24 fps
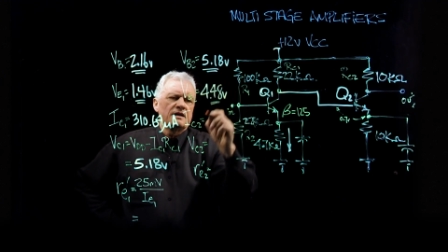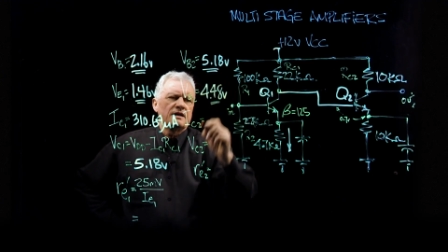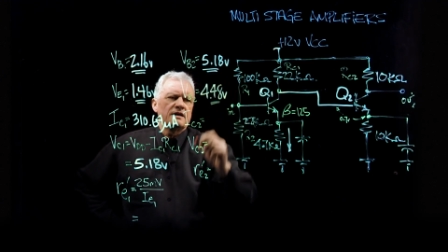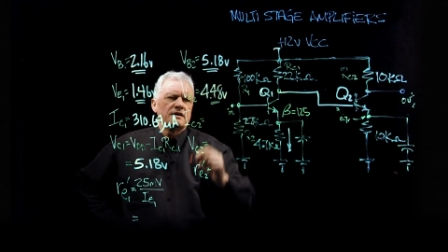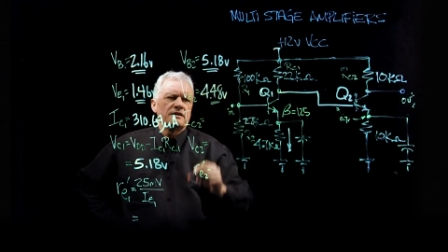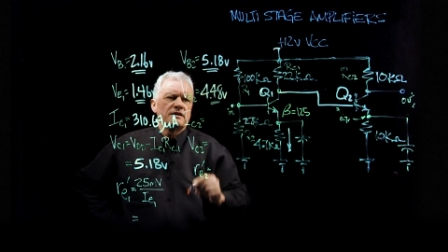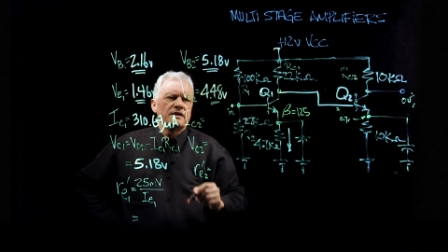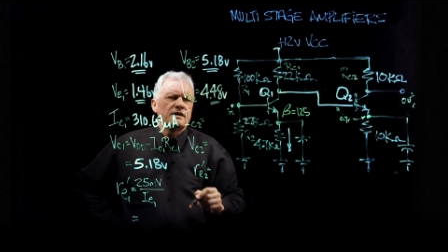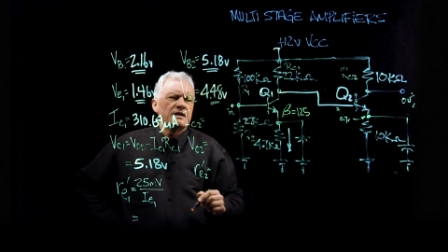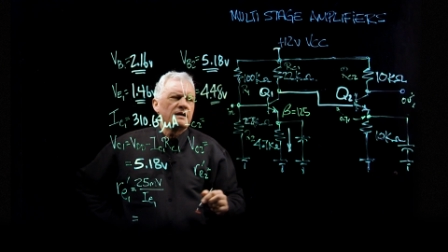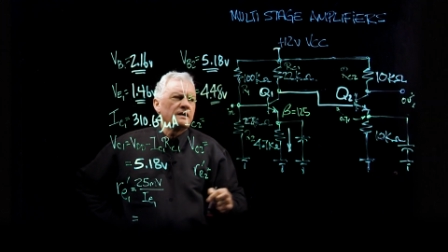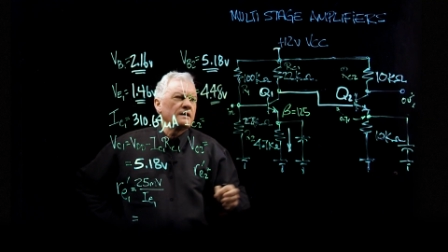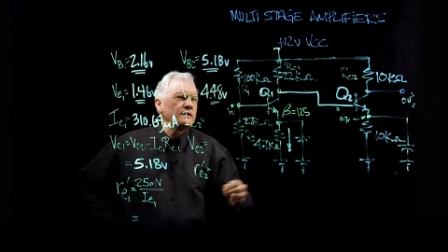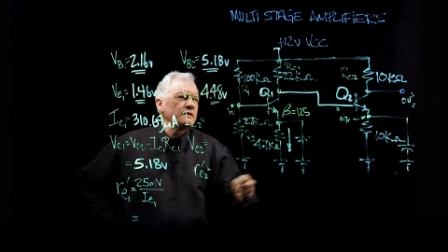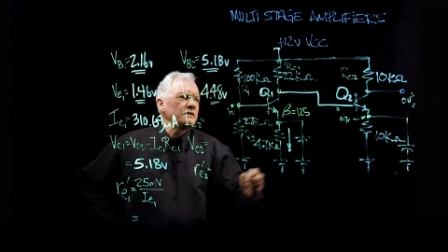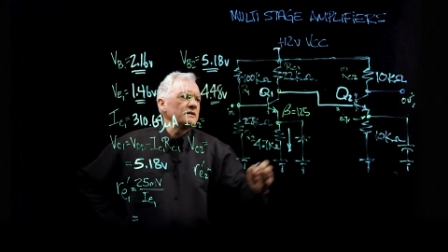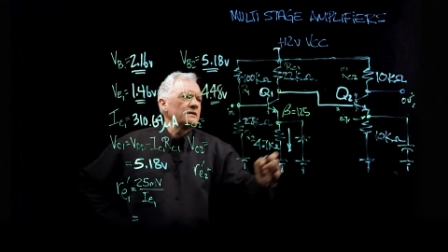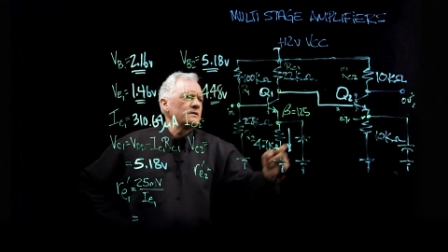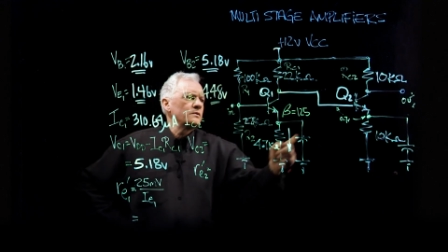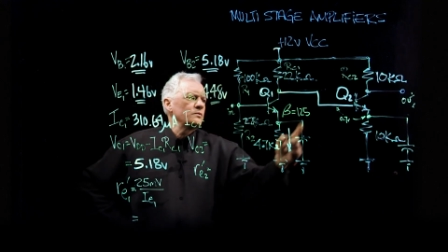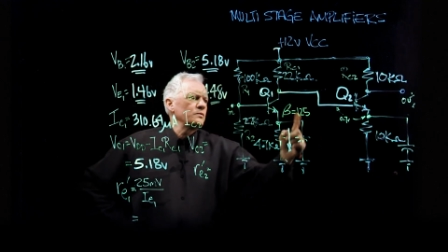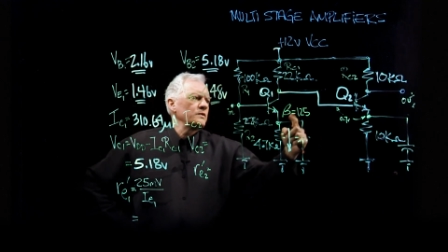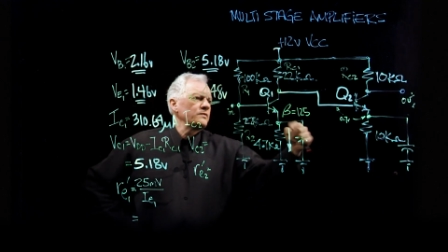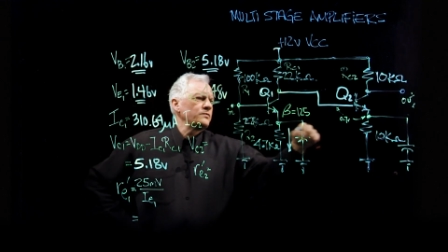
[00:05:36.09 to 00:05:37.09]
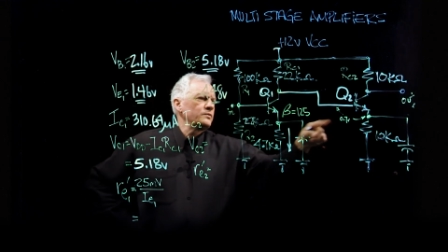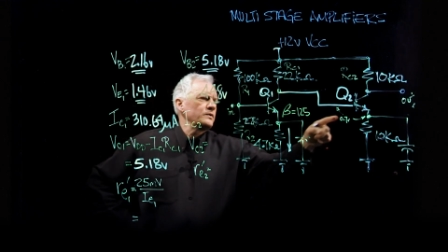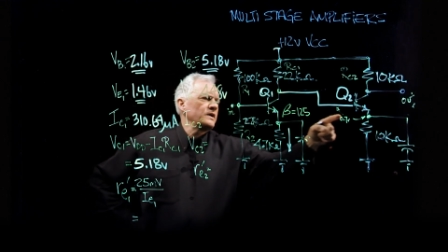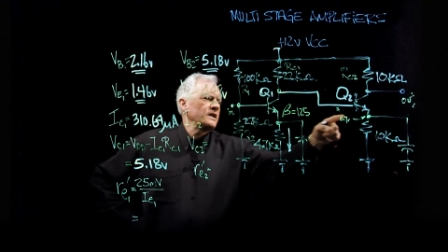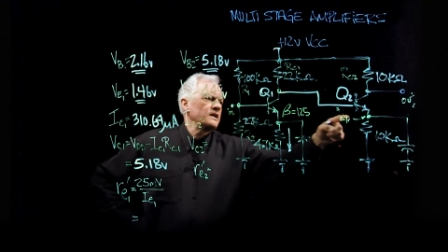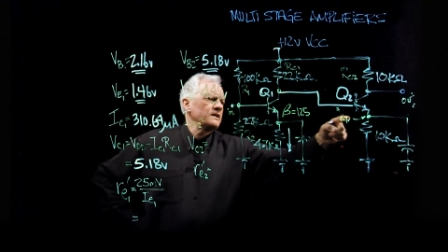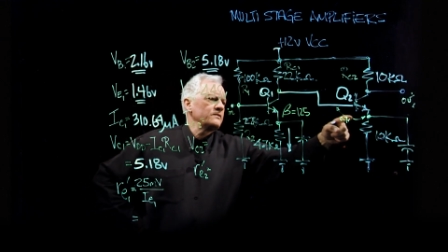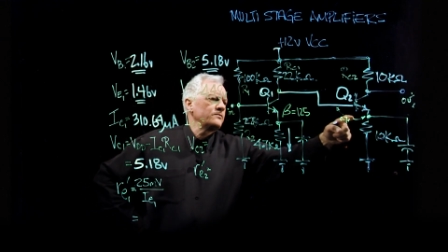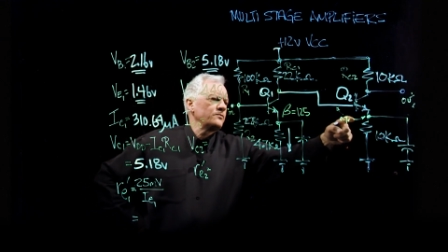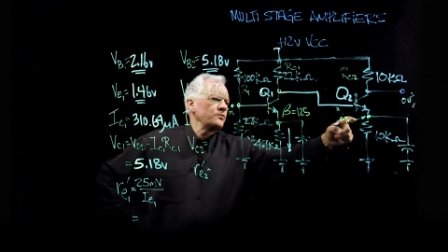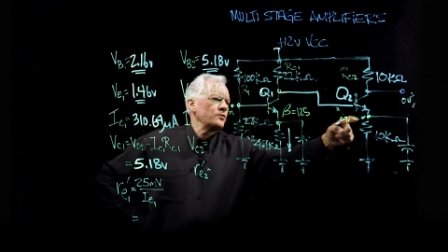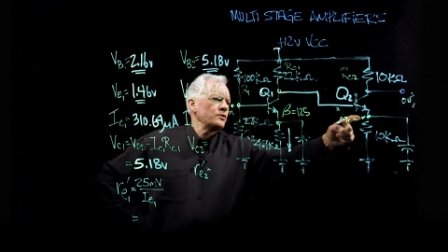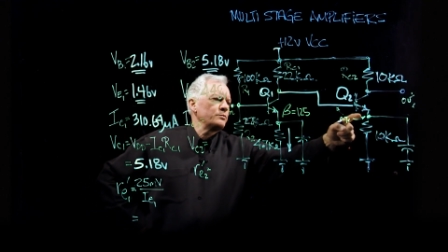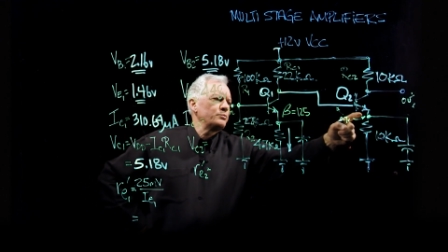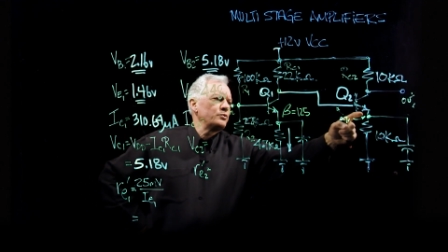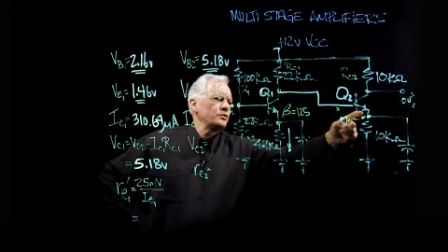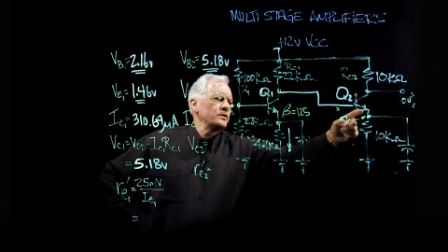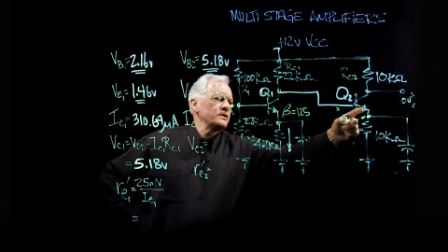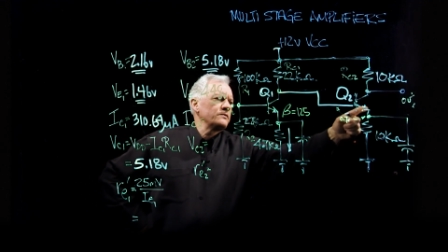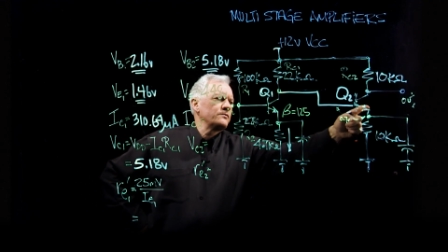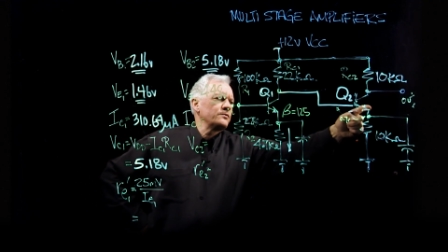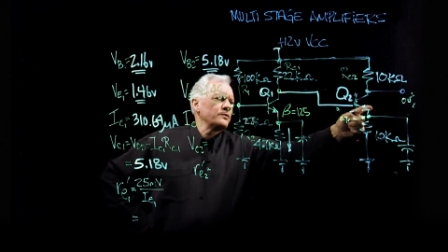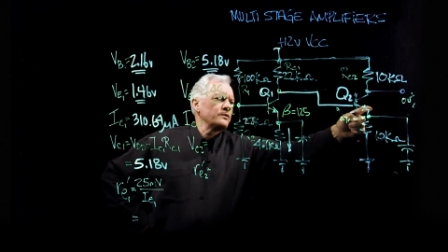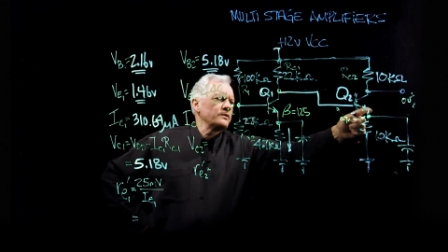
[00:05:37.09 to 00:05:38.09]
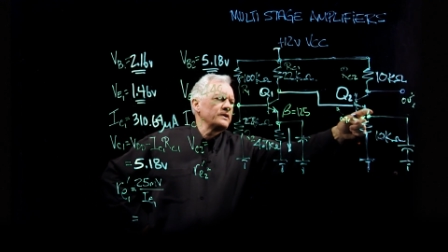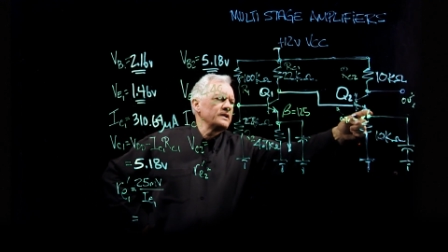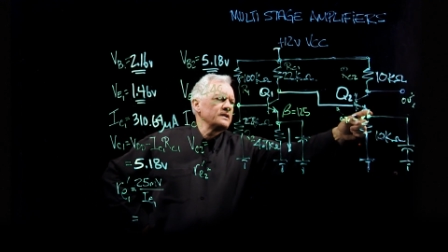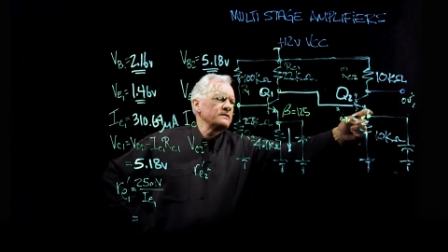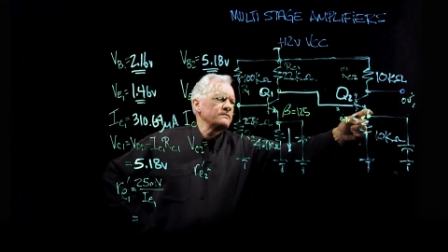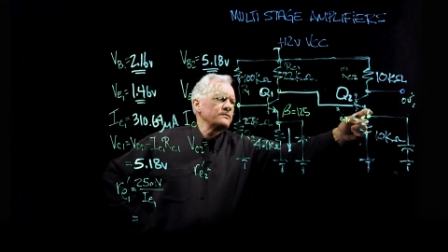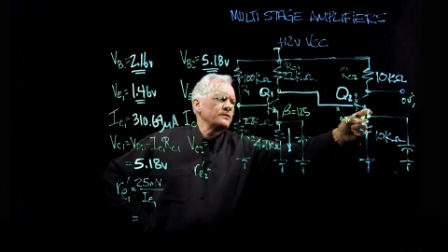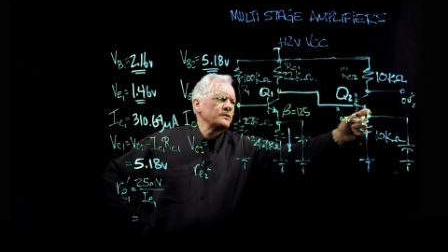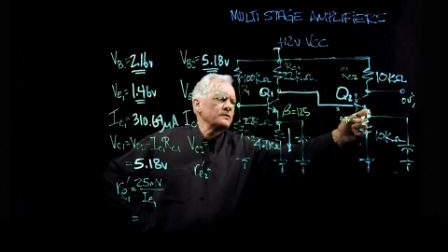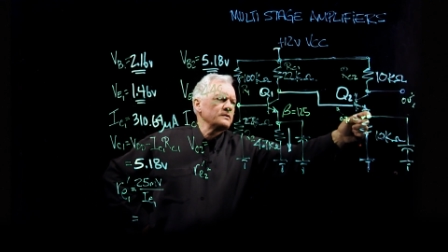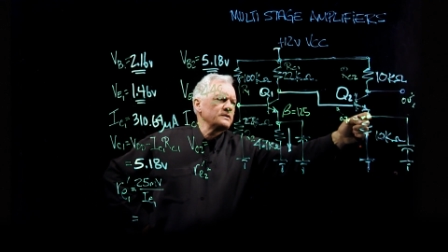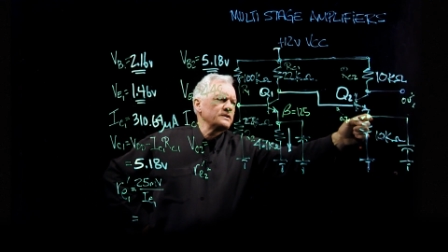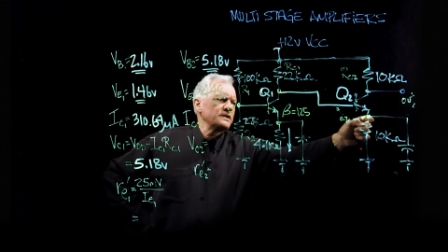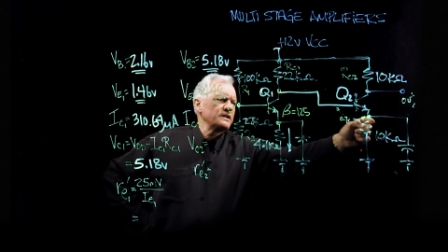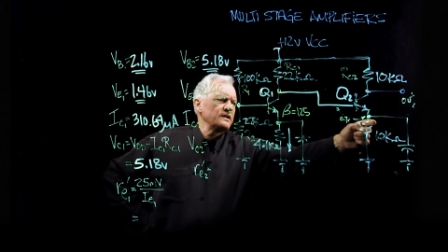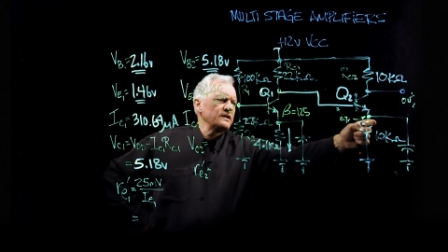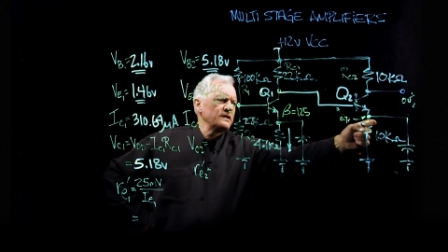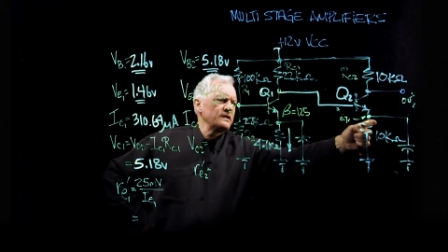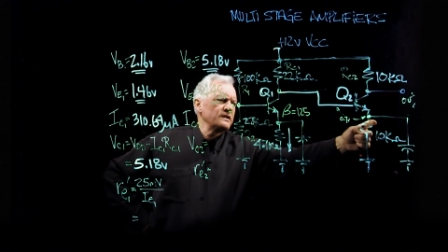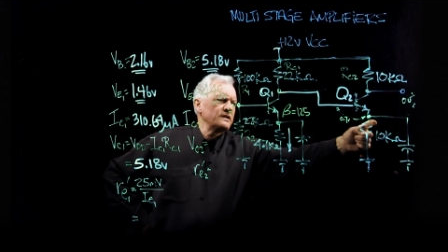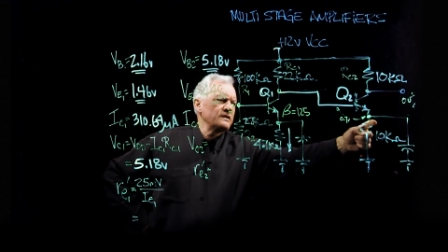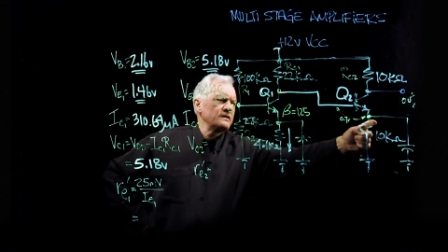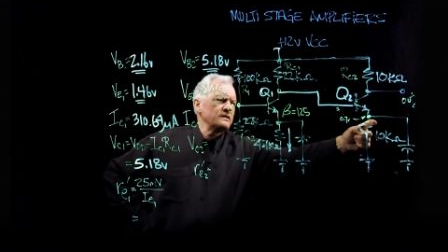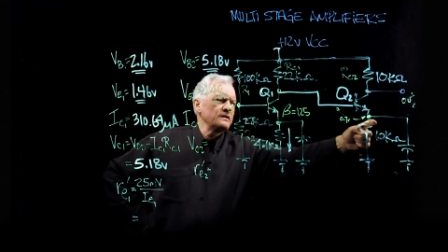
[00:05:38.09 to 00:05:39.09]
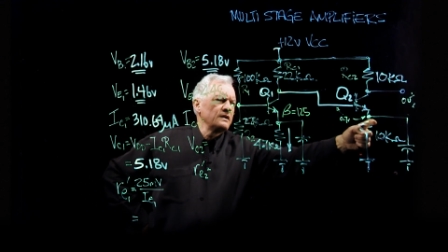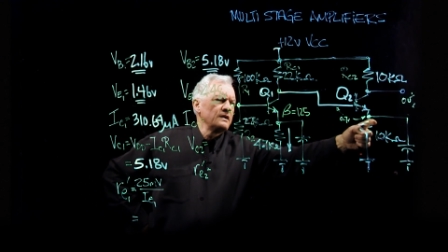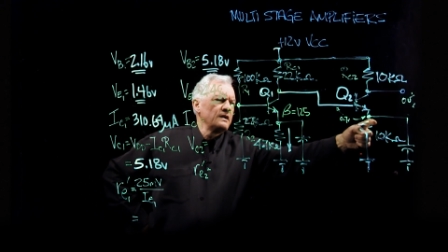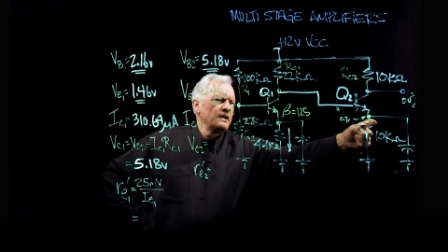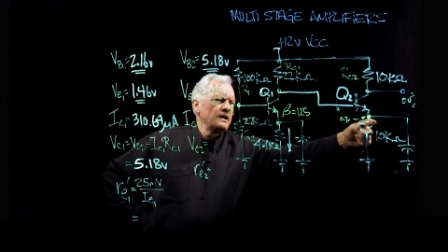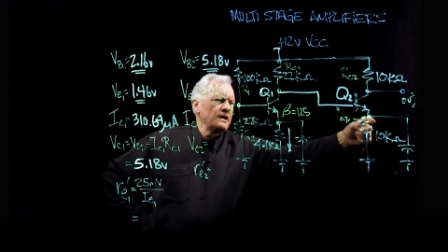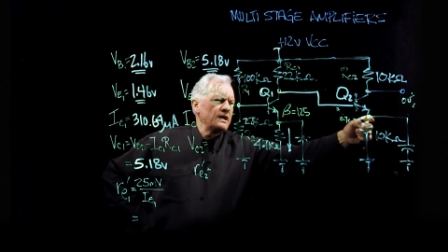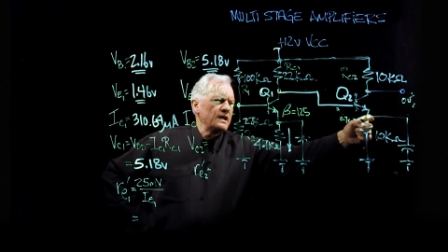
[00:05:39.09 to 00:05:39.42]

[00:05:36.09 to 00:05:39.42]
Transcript: And then if we have 4.48 volts here